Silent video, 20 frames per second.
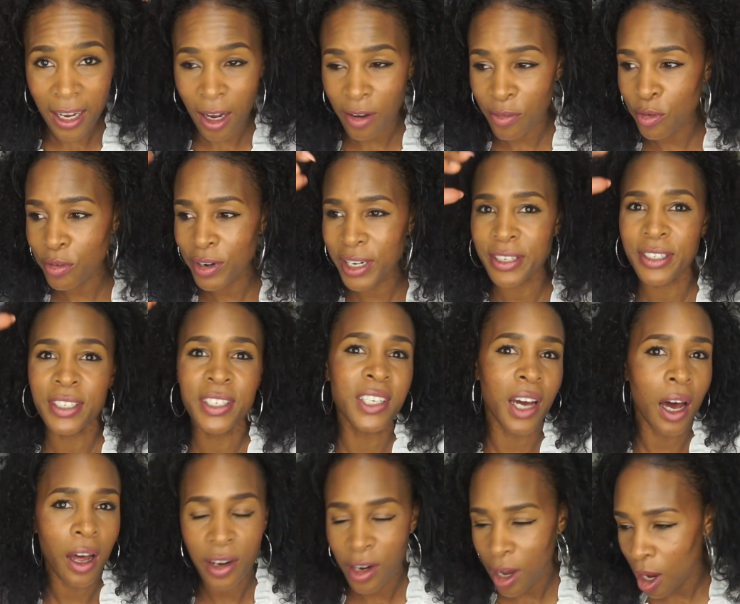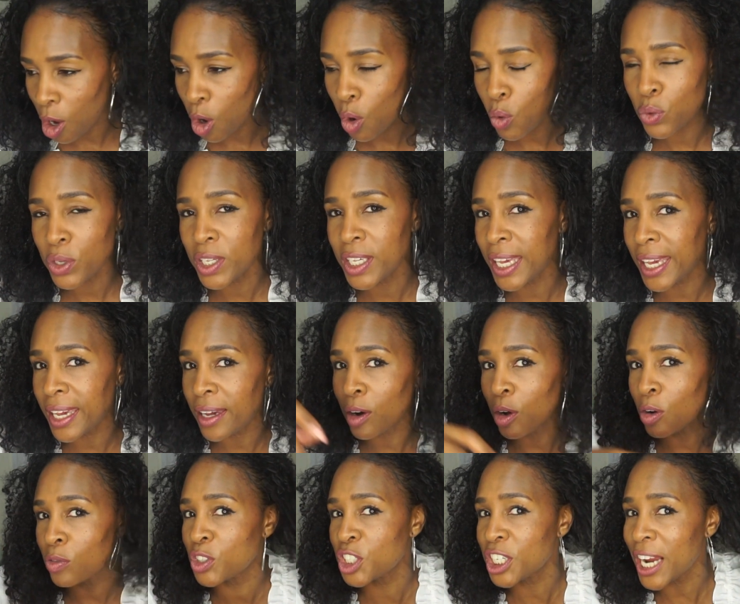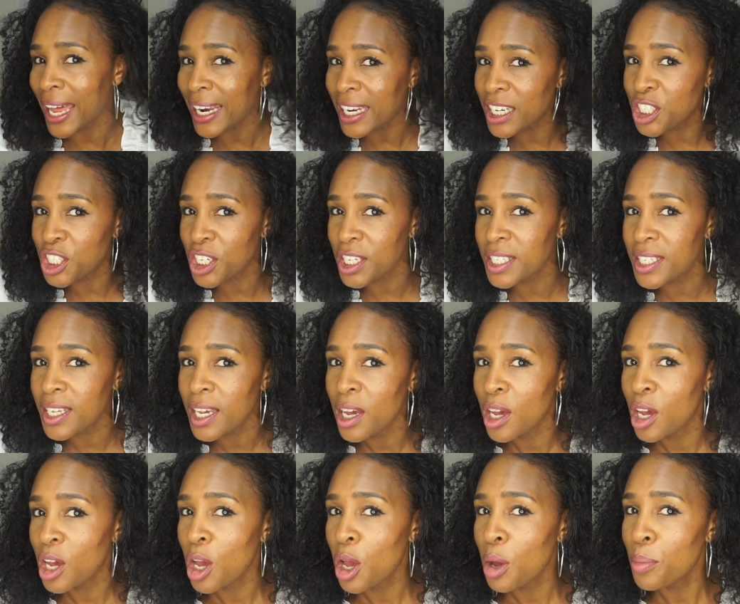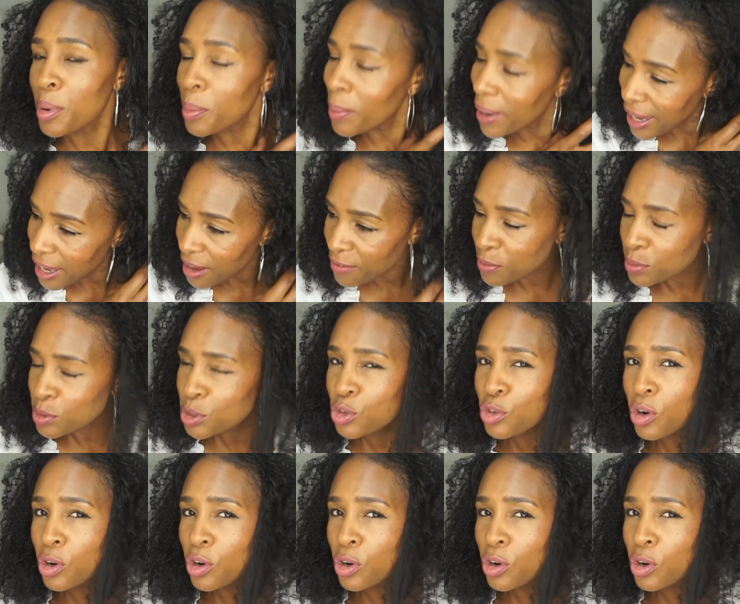I've already done a whole year of challenges, but my hair feels